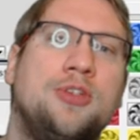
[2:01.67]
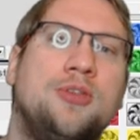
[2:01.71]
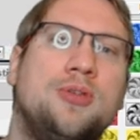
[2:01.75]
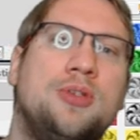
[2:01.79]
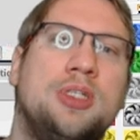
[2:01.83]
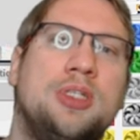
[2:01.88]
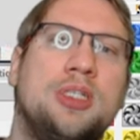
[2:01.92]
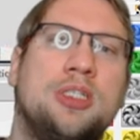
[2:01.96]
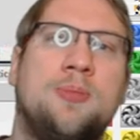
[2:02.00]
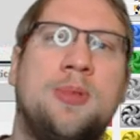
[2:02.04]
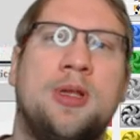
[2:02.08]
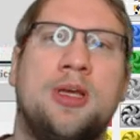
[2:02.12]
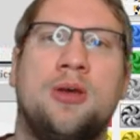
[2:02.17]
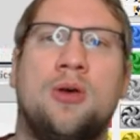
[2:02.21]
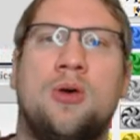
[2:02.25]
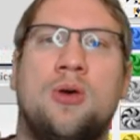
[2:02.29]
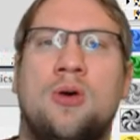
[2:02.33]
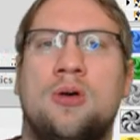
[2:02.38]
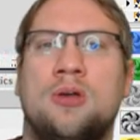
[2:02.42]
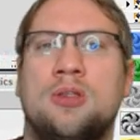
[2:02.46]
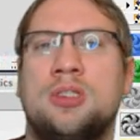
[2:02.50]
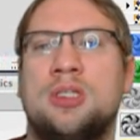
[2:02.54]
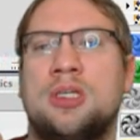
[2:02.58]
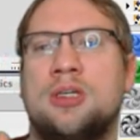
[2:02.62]
to display
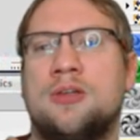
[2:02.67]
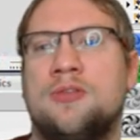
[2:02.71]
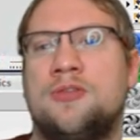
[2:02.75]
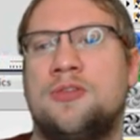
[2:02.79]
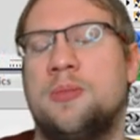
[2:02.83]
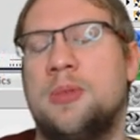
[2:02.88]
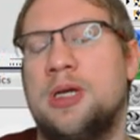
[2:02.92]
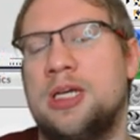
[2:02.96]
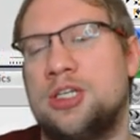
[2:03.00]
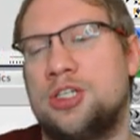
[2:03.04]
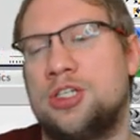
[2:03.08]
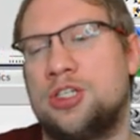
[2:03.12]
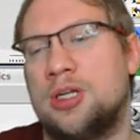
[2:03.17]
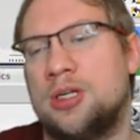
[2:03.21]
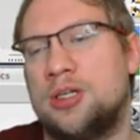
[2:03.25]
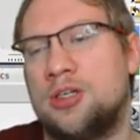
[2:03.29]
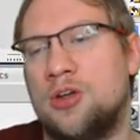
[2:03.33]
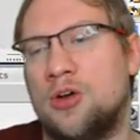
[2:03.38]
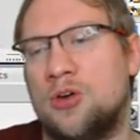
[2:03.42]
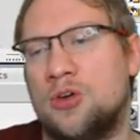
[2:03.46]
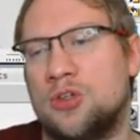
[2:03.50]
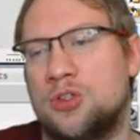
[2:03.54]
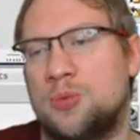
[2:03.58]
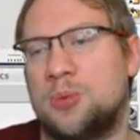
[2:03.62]
all the information that
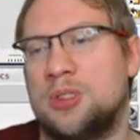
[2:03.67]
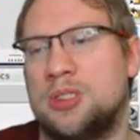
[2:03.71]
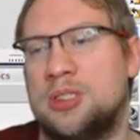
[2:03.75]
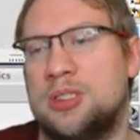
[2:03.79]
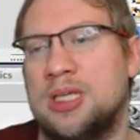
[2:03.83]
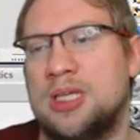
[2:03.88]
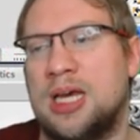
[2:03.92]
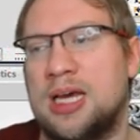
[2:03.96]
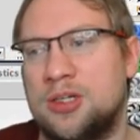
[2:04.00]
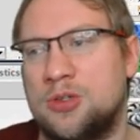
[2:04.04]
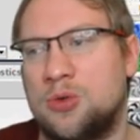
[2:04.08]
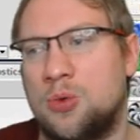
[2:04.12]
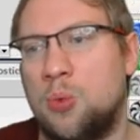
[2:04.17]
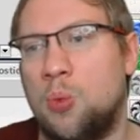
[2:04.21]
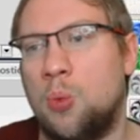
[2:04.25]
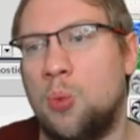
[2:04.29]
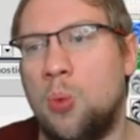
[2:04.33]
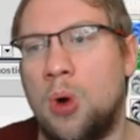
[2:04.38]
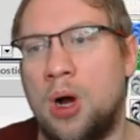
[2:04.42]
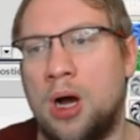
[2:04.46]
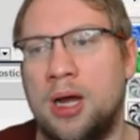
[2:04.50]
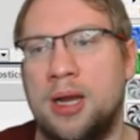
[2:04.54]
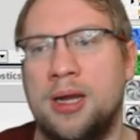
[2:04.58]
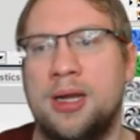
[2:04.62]
goes with that
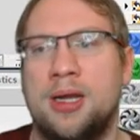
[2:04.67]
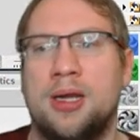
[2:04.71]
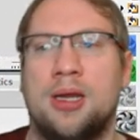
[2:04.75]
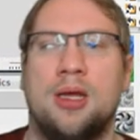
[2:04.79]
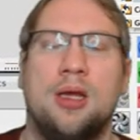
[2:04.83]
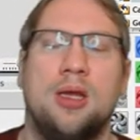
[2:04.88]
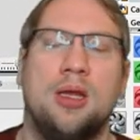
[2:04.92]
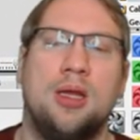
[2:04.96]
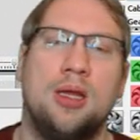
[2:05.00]
one